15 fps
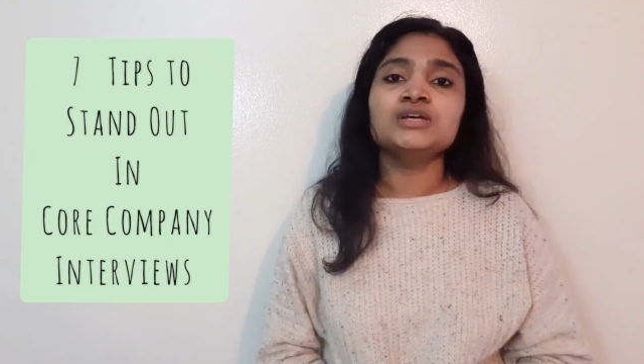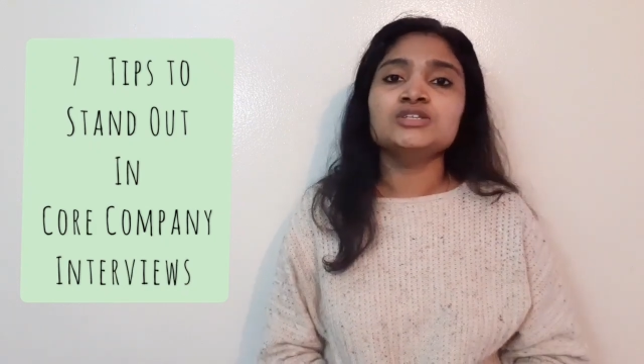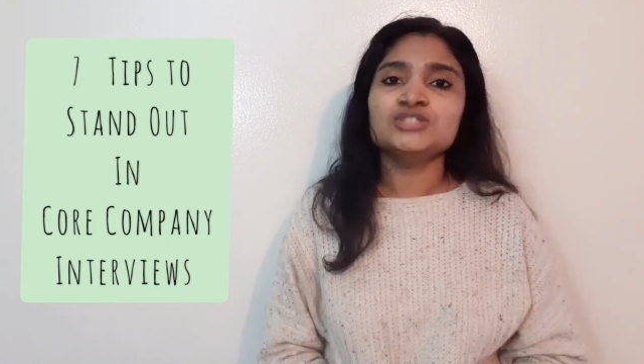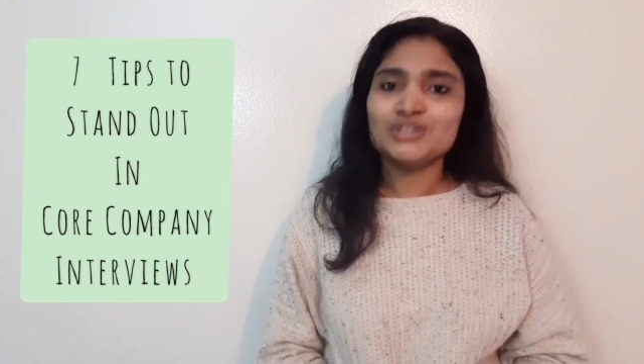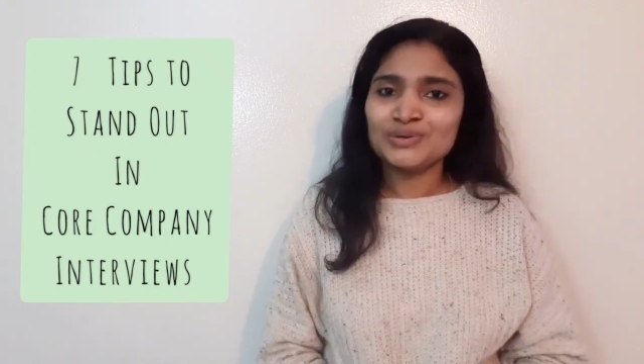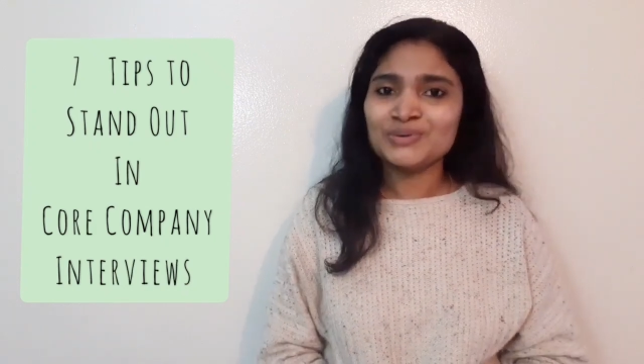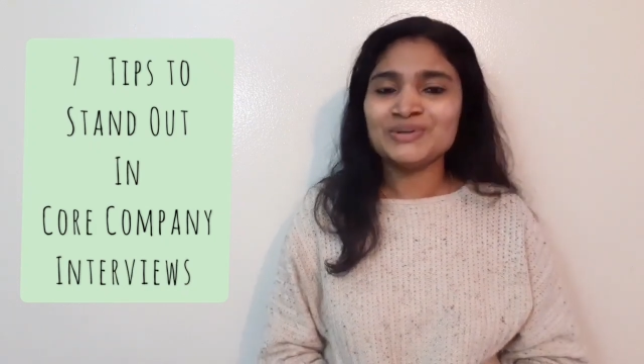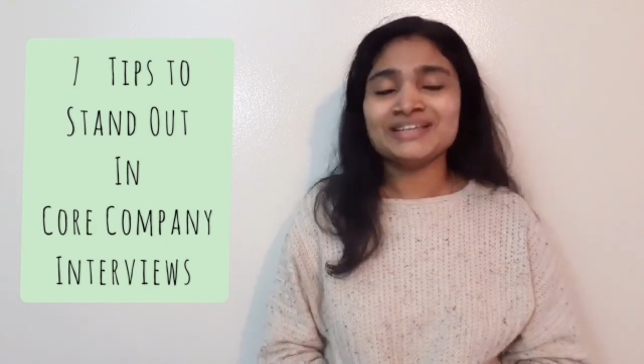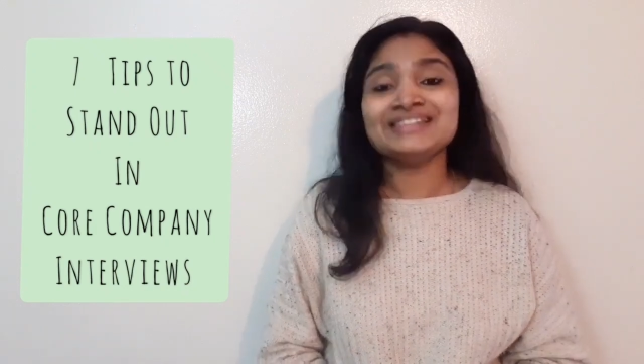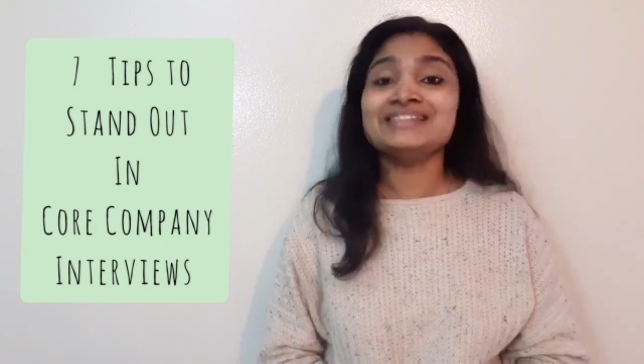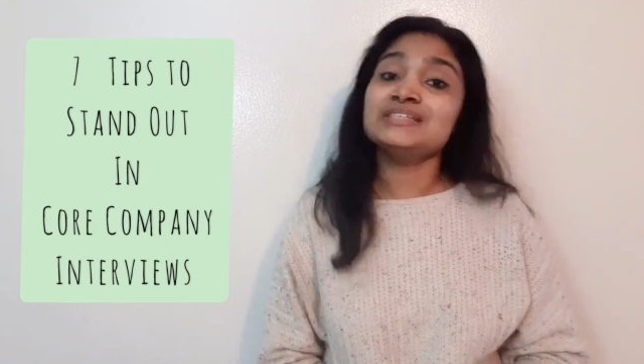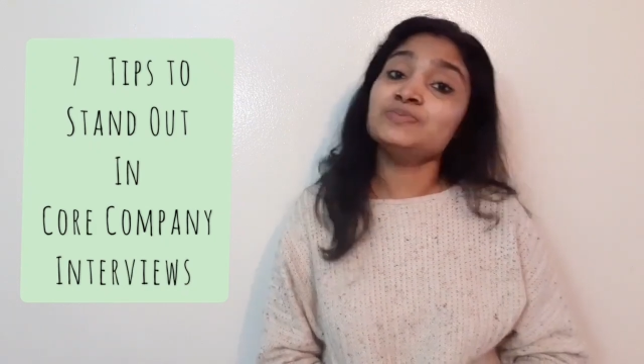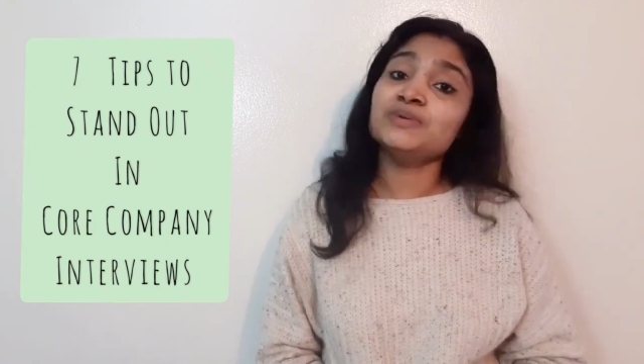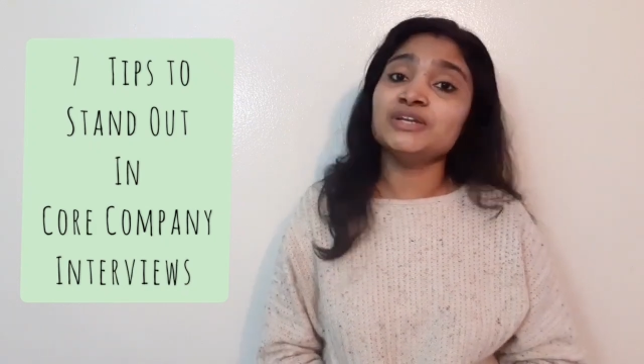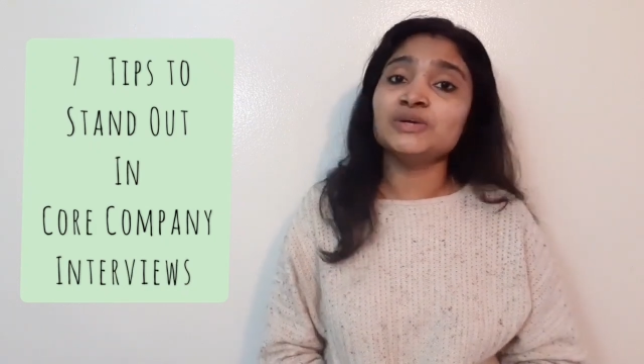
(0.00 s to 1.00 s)
So in
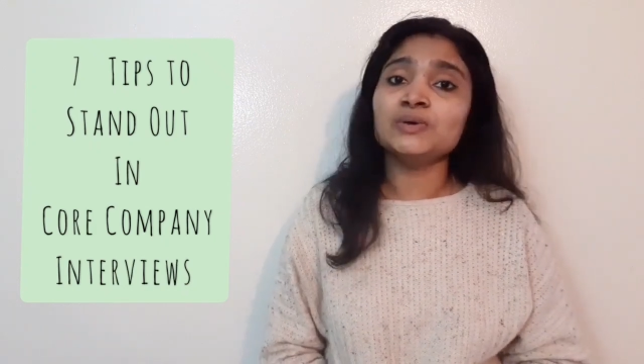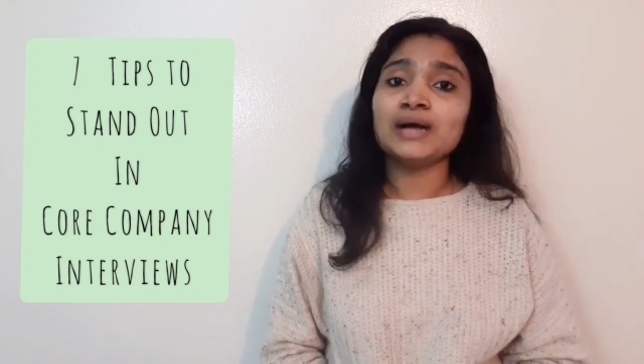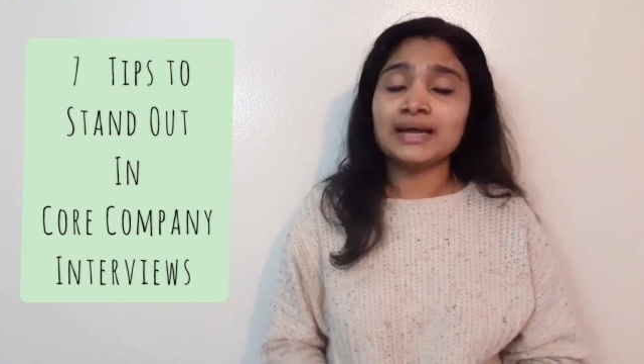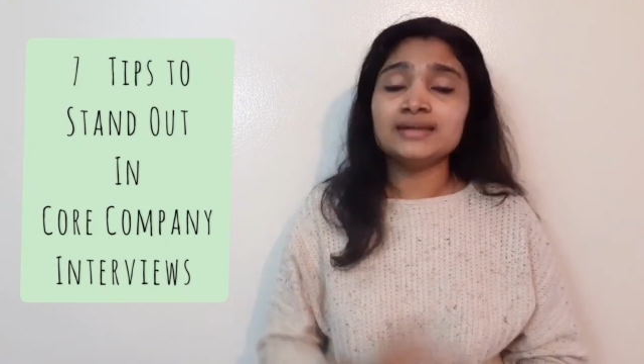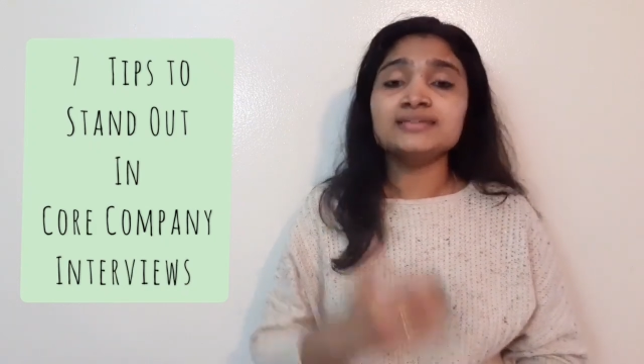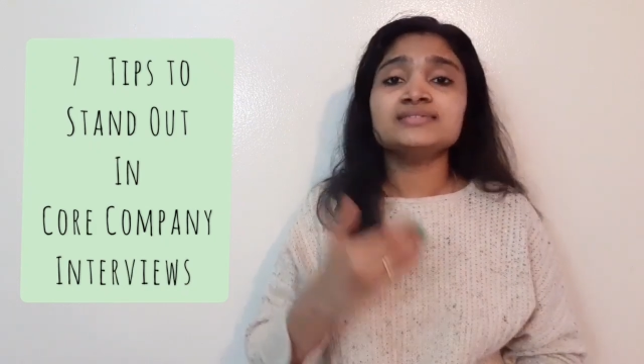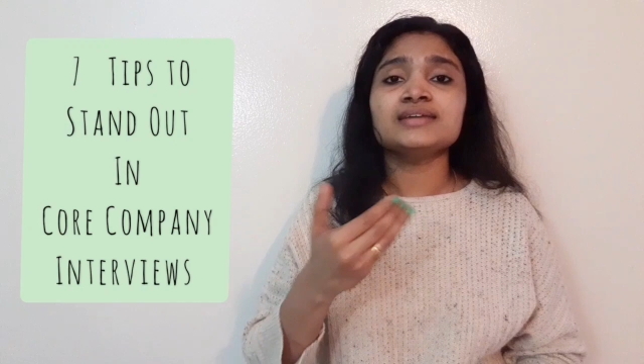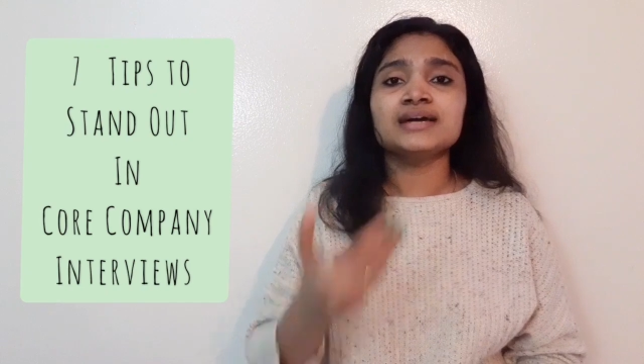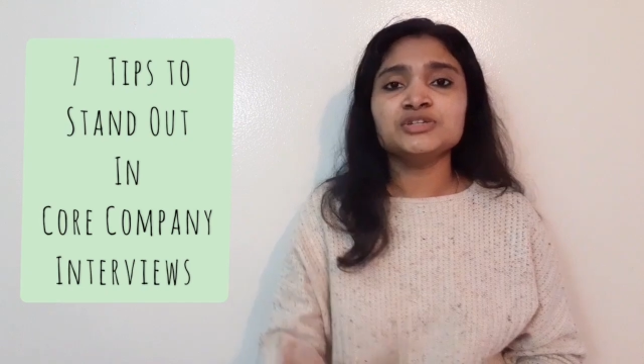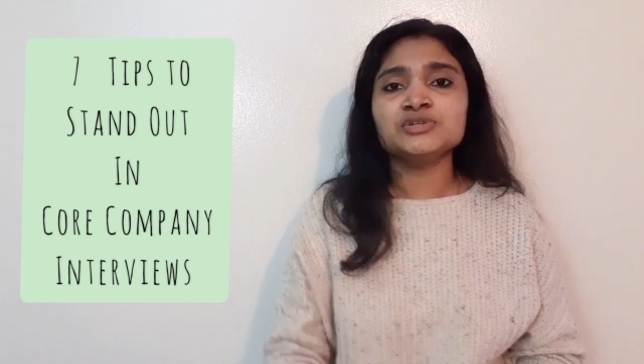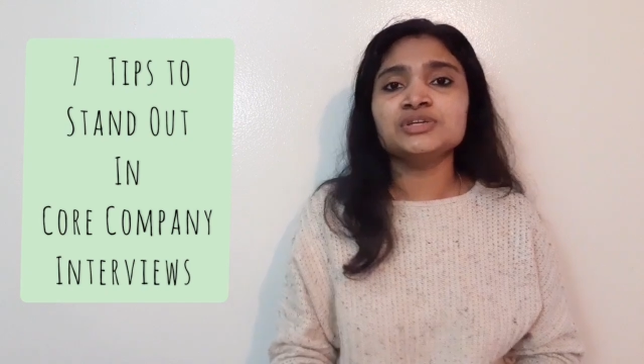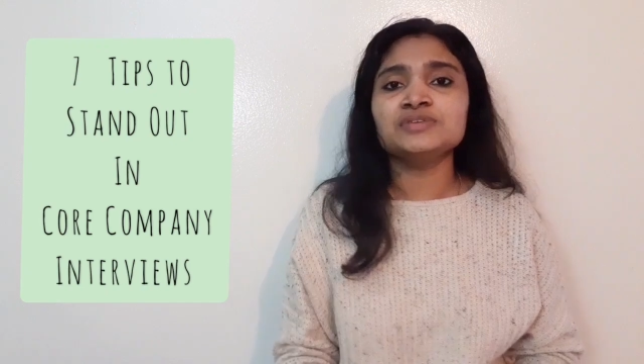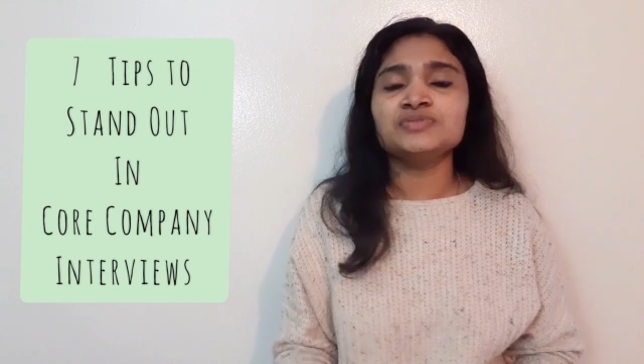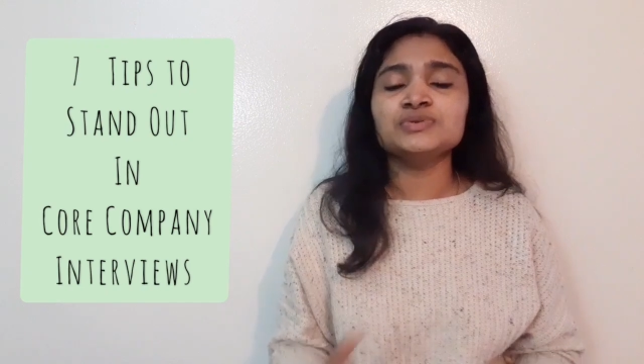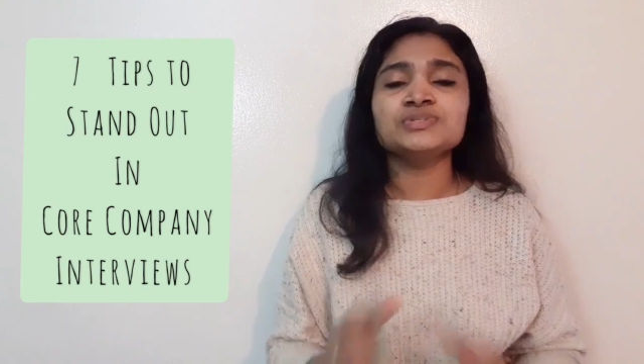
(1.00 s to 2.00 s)
this video, I'll try to
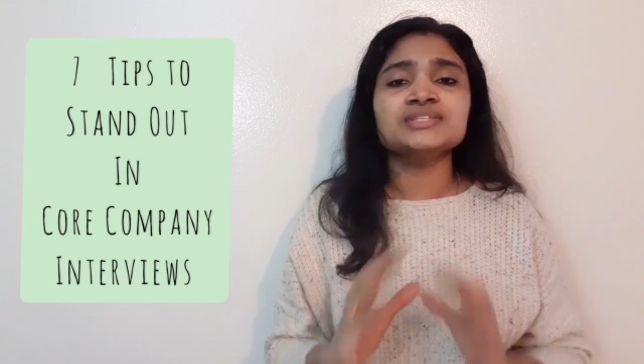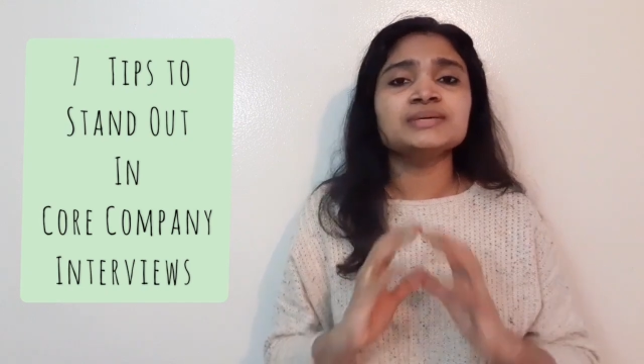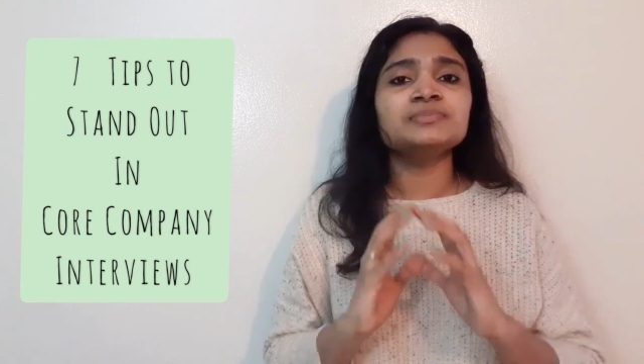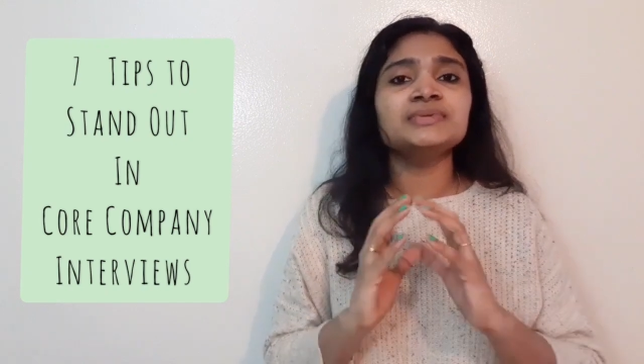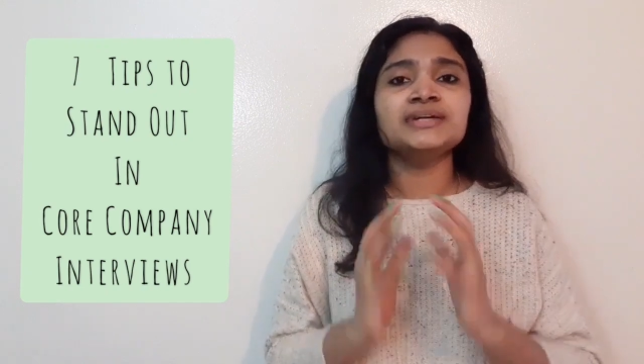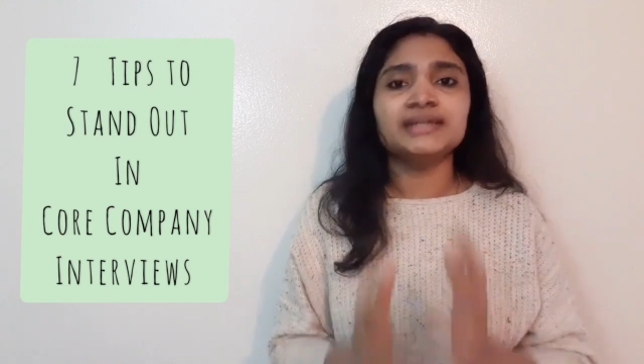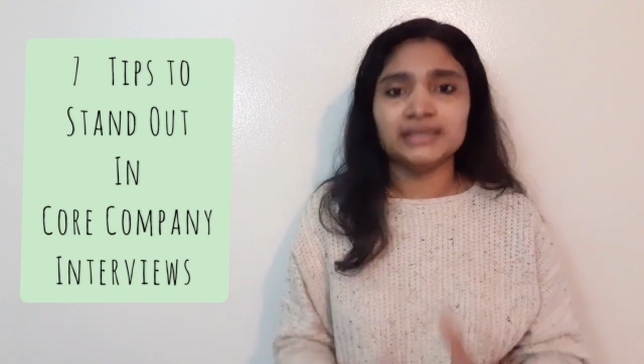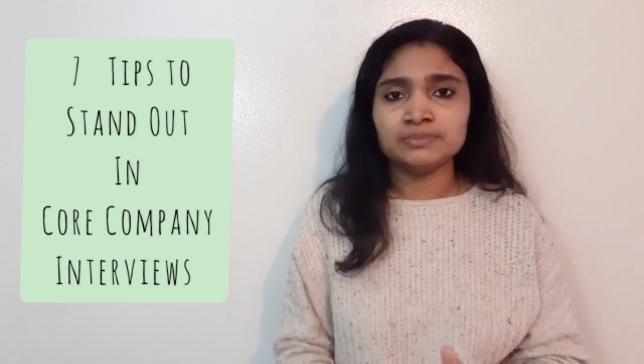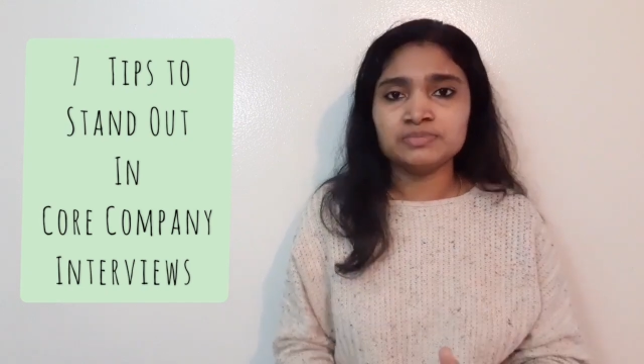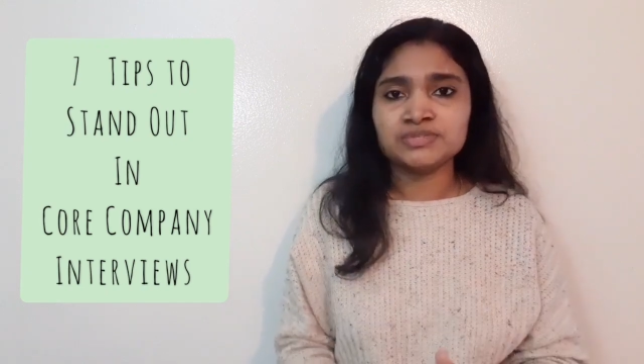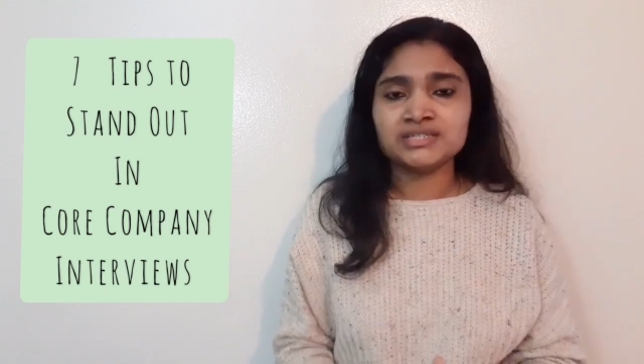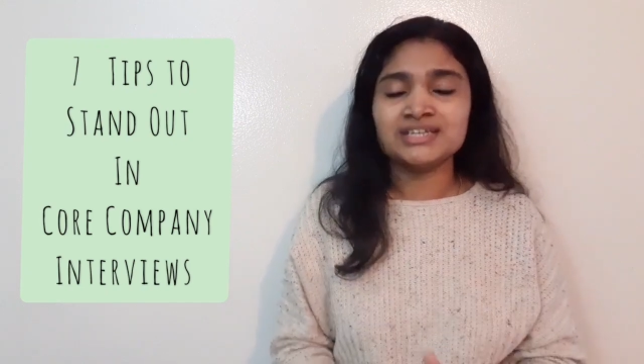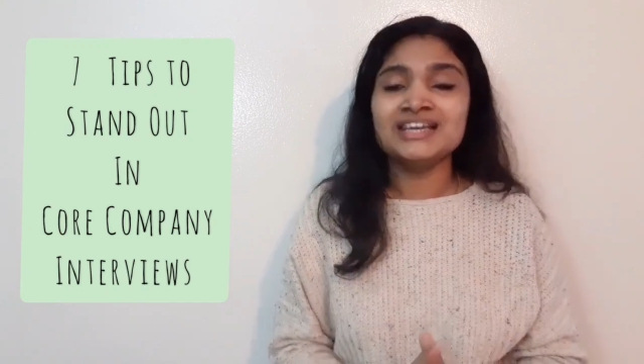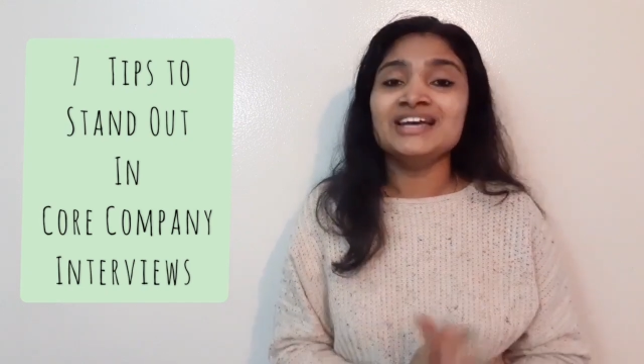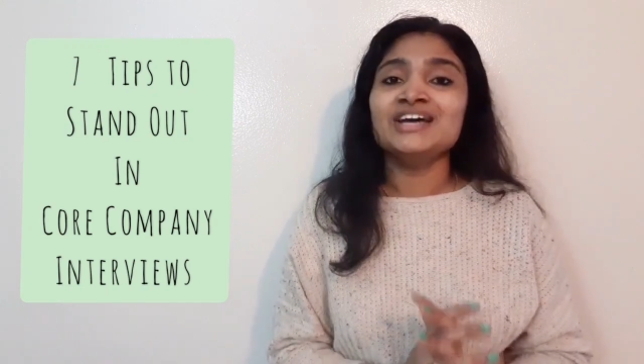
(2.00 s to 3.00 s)
give you some
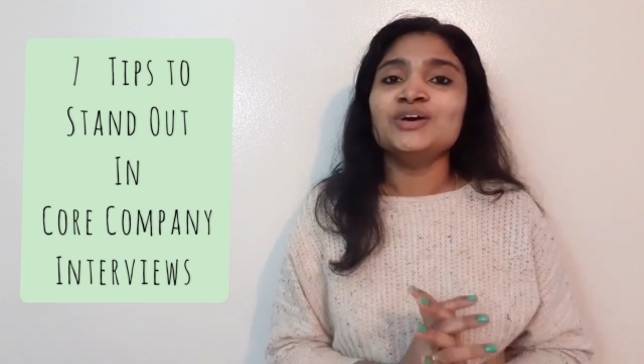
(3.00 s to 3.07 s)
tips